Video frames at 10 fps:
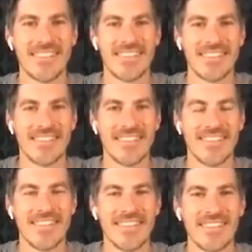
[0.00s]

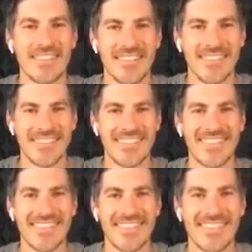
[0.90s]

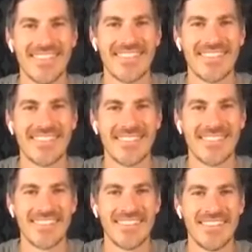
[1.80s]

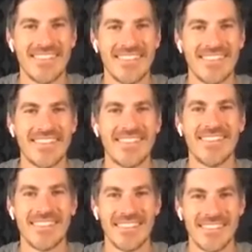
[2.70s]

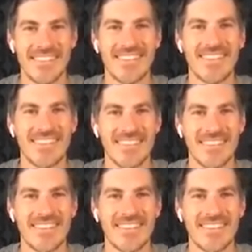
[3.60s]
(silent)